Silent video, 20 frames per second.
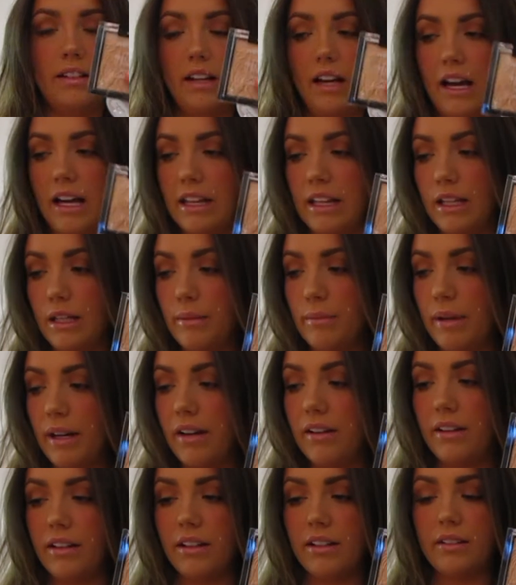highlighting
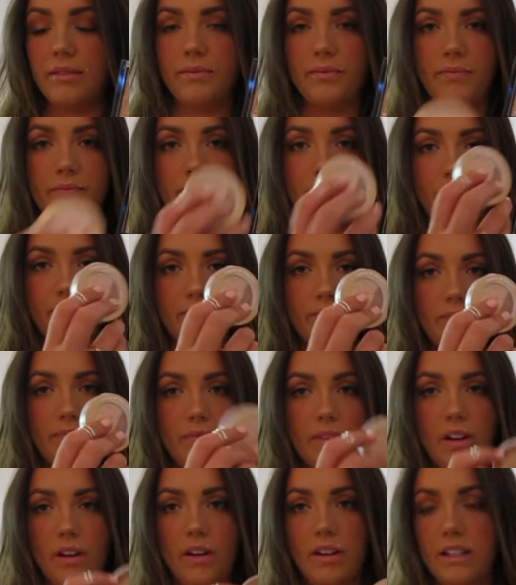powder,
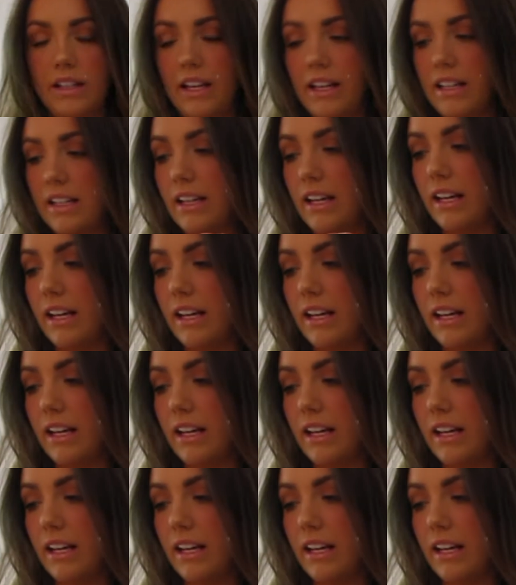hard candy